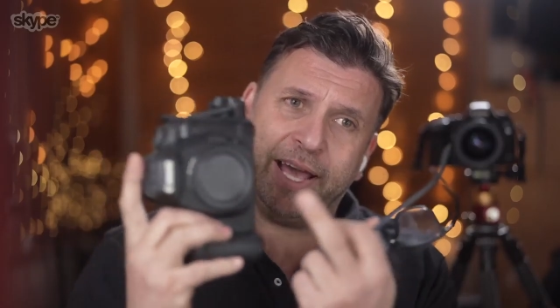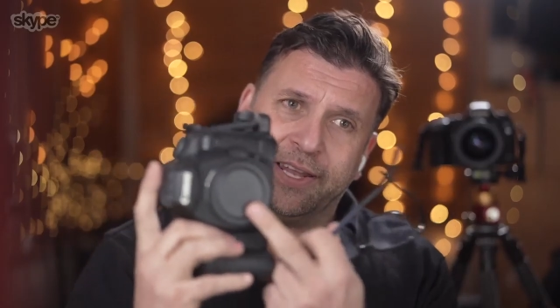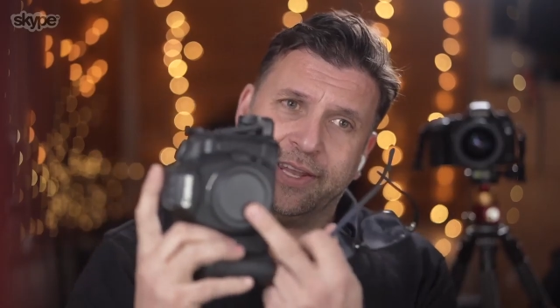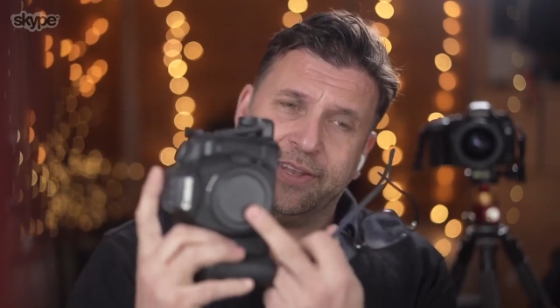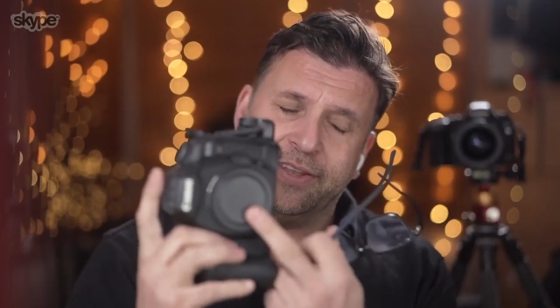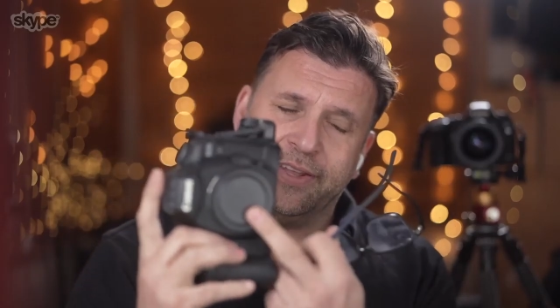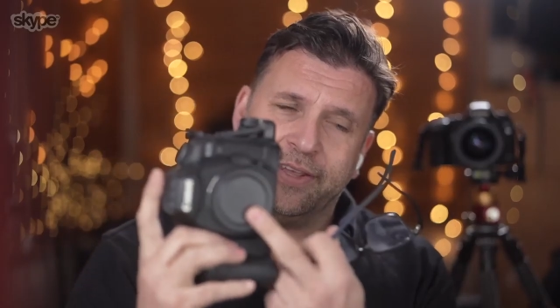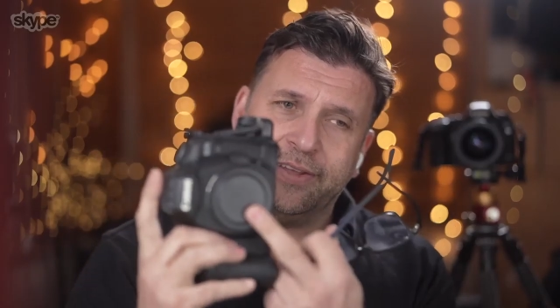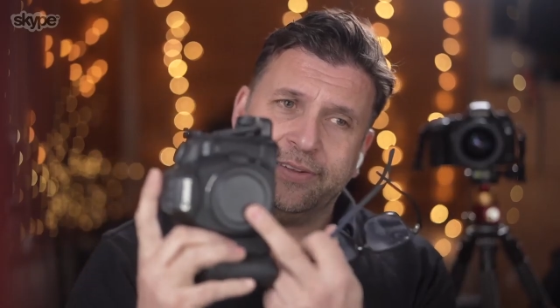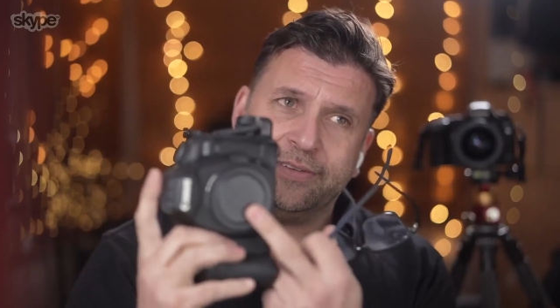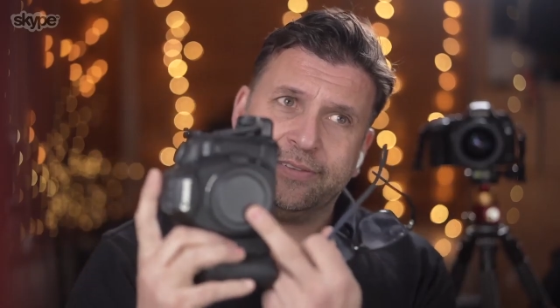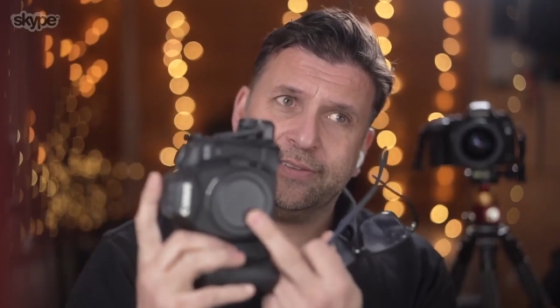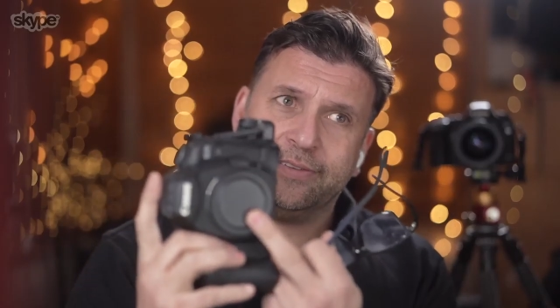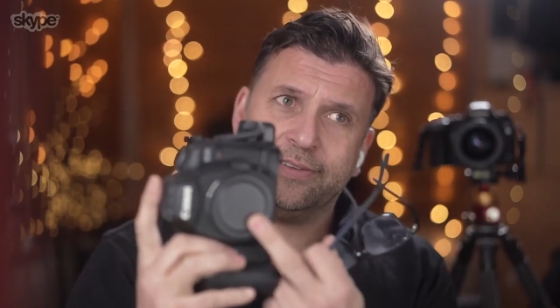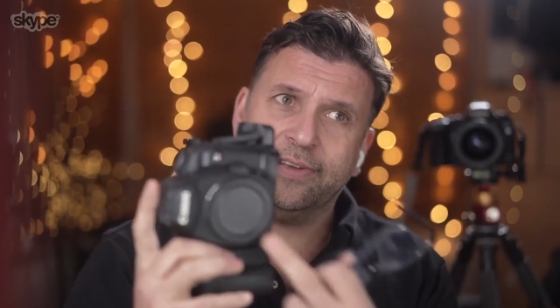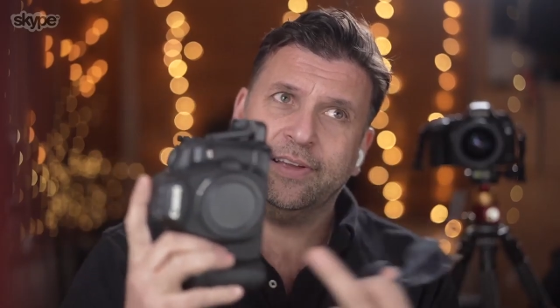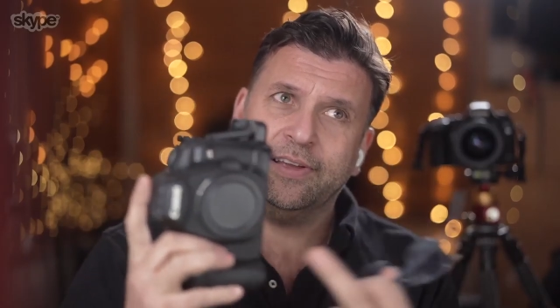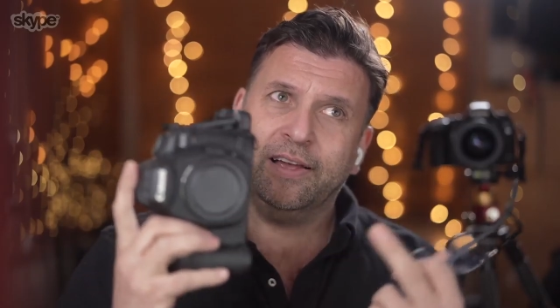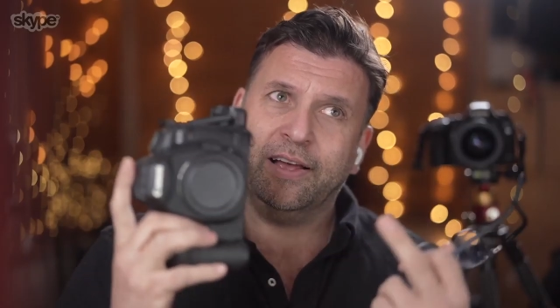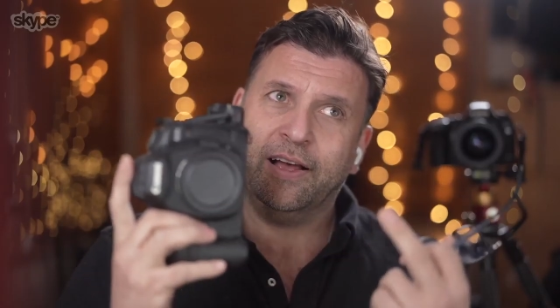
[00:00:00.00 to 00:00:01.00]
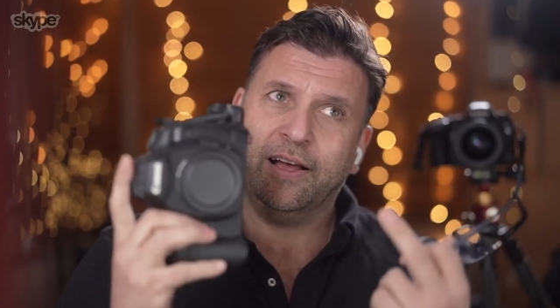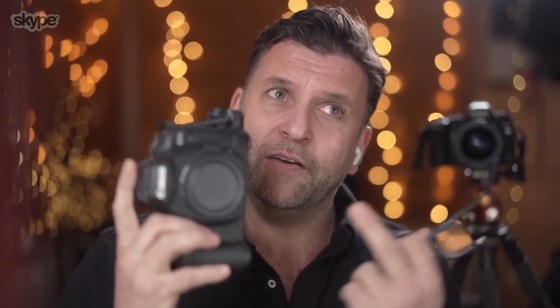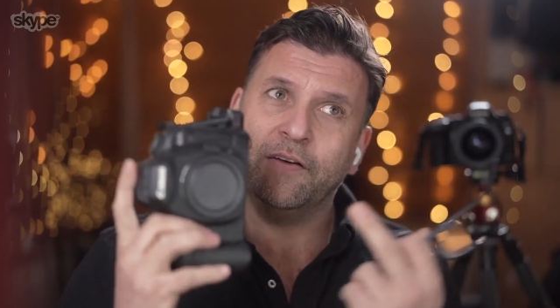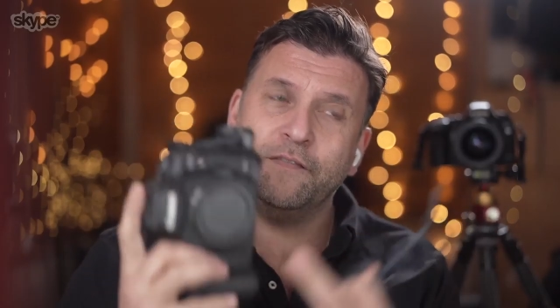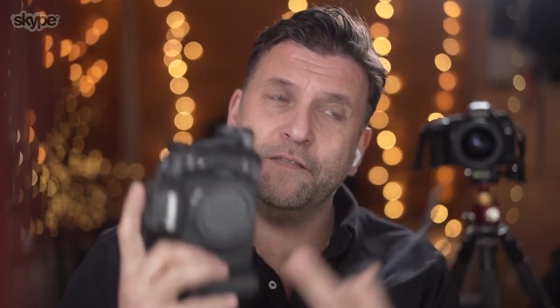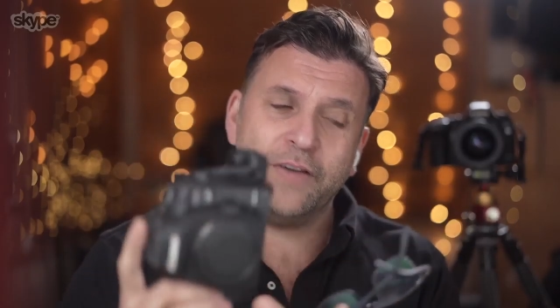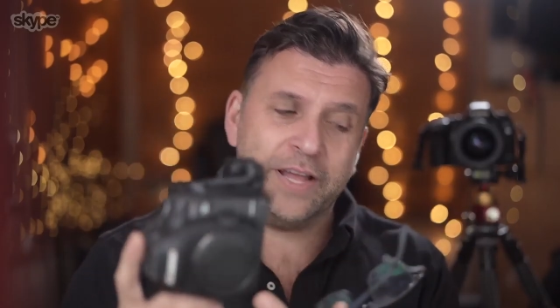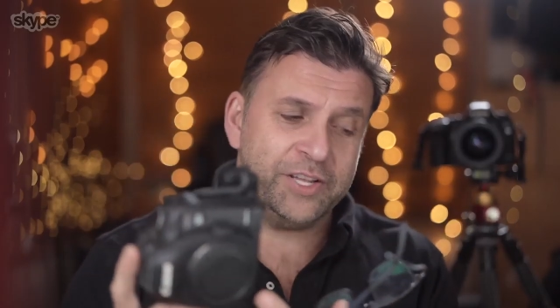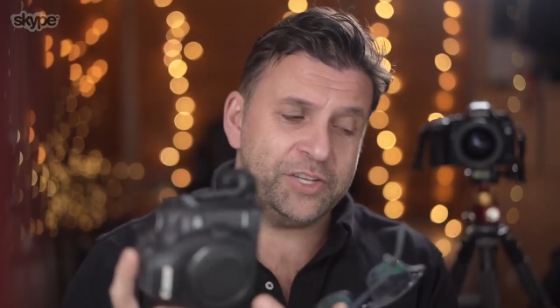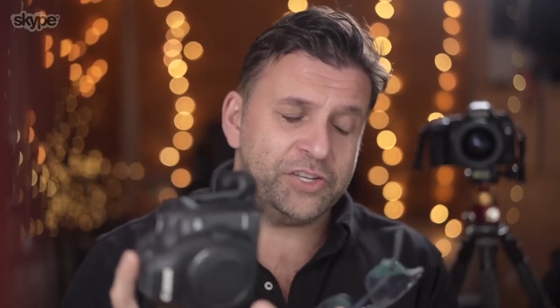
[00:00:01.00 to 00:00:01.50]
we had in this
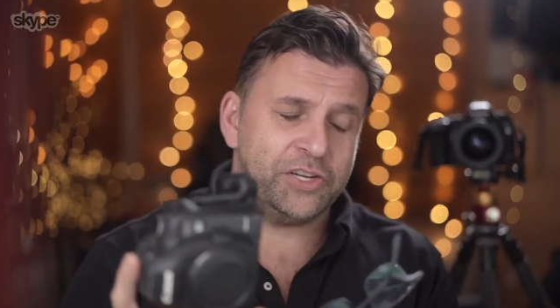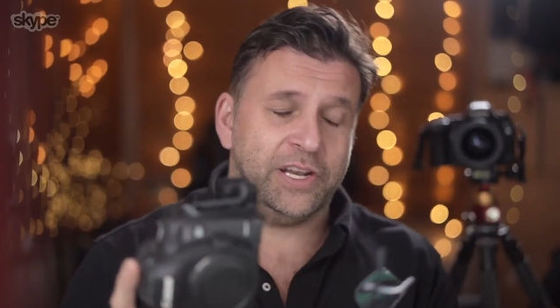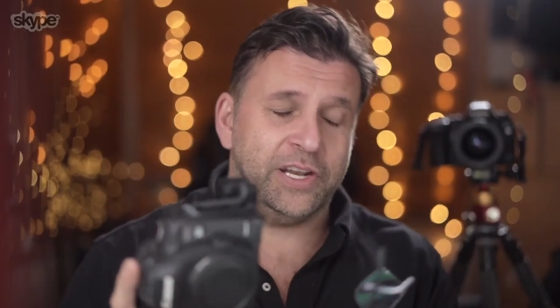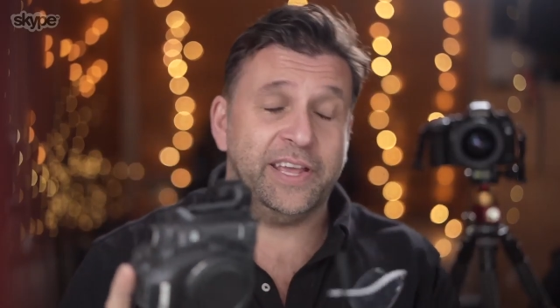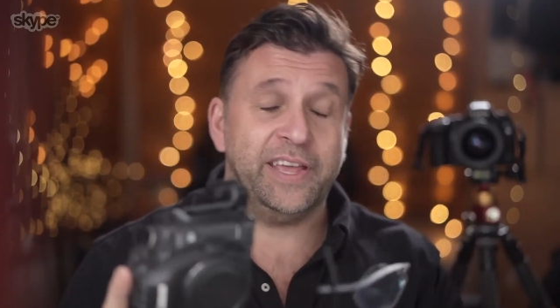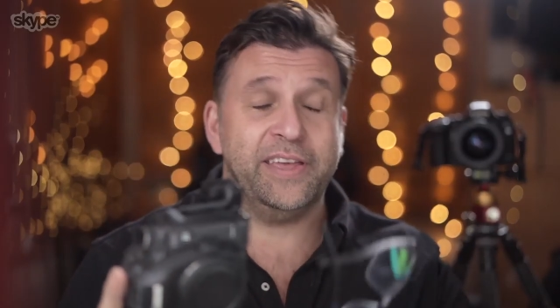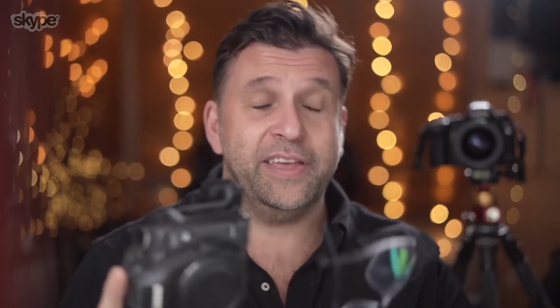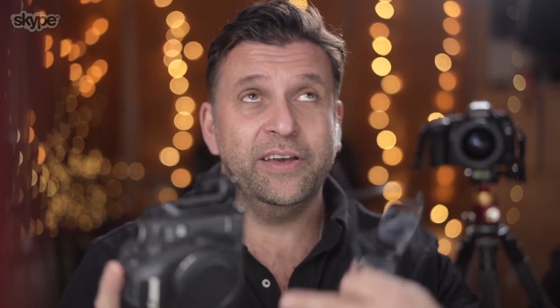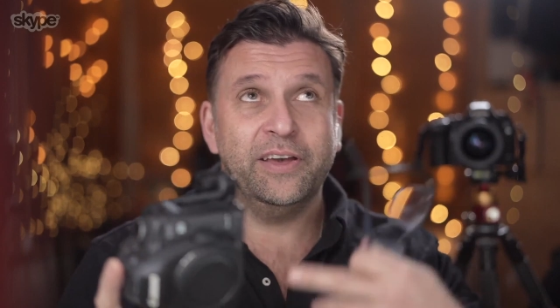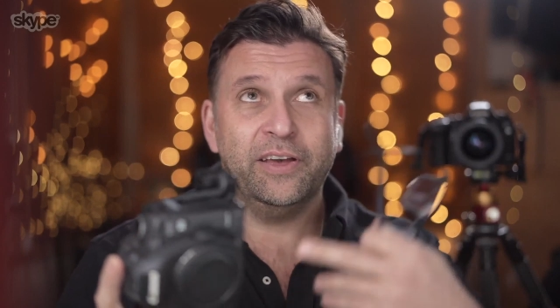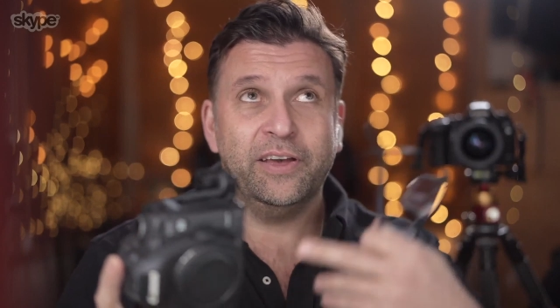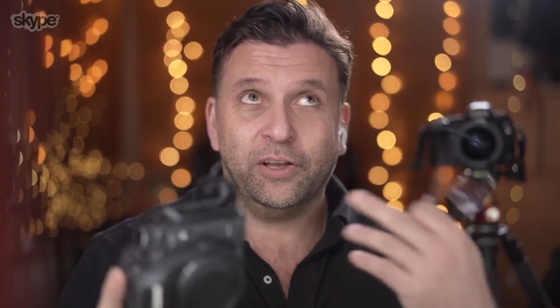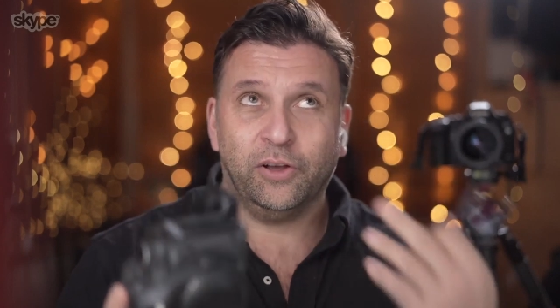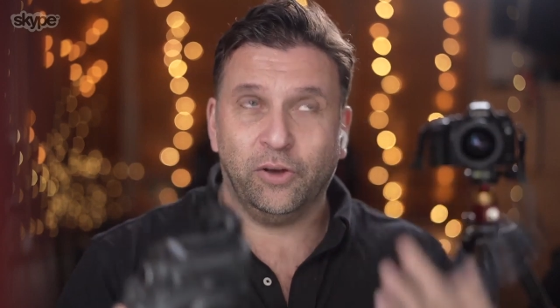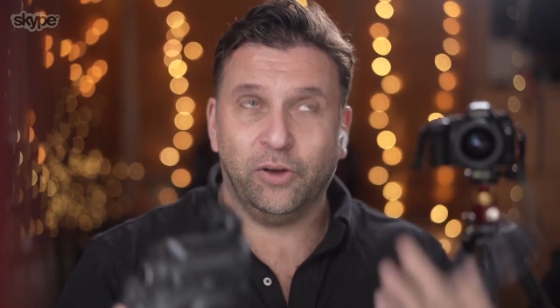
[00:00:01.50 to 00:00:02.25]
eventually